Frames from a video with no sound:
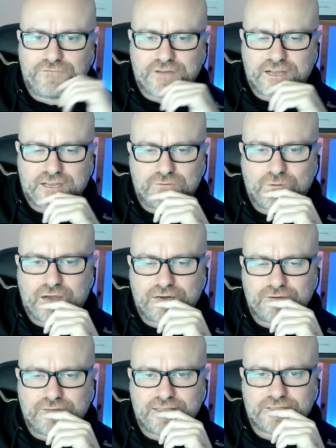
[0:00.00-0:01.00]
fucking one
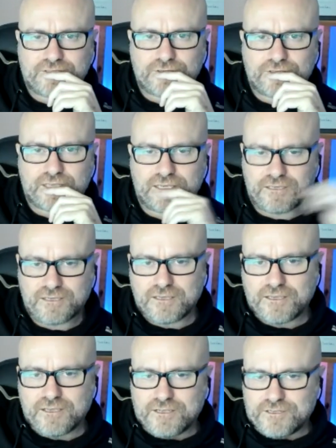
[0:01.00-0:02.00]
on that sort of thing.
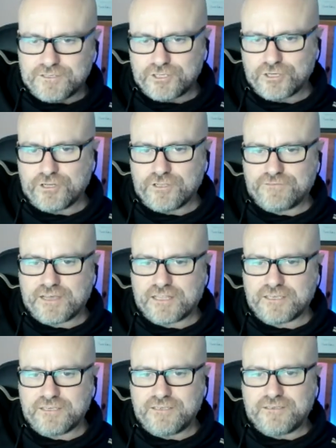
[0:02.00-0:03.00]
Turn to the
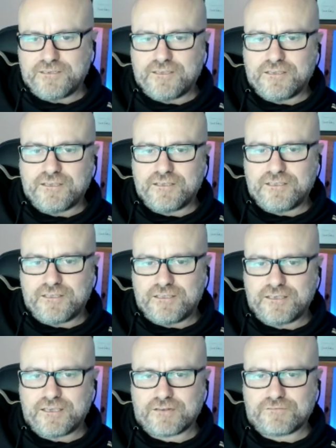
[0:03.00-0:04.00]
valley,
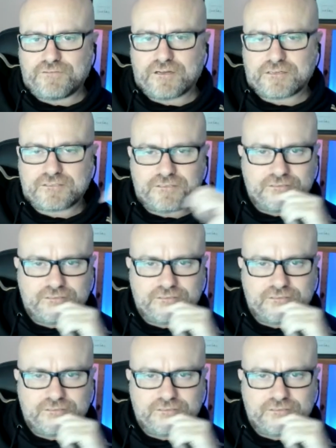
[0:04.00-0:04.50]
get fucked.